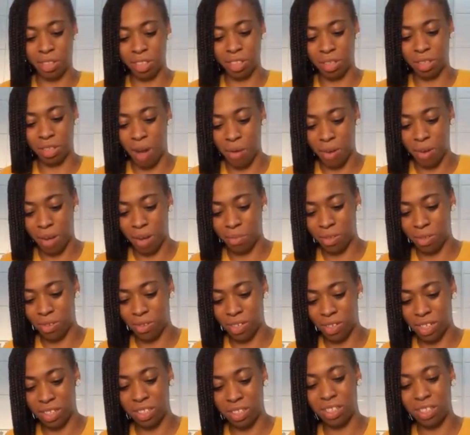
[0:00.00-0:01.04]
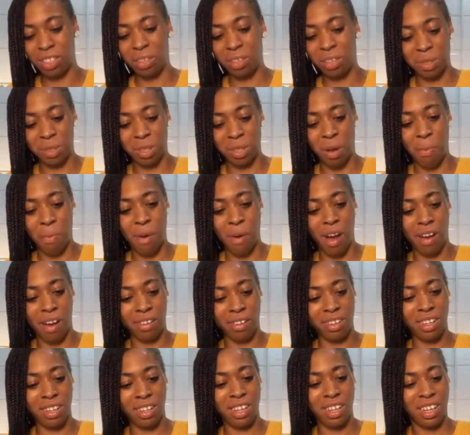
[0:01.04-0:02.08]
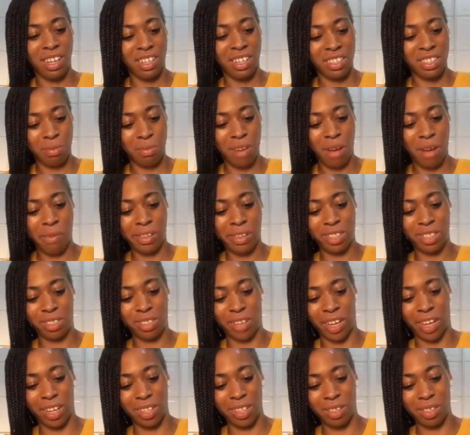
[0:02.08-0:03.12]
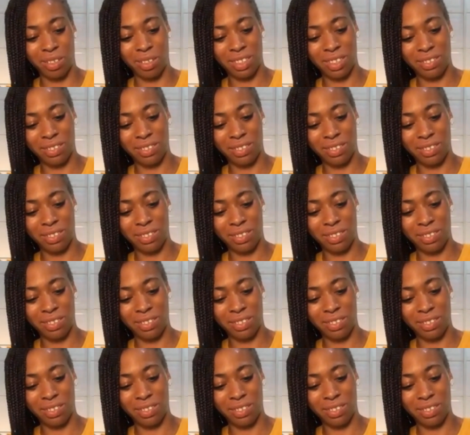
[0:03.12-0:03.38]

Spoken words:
Did your mom know I'm doing this? She'll be so proud. What's Drea doing?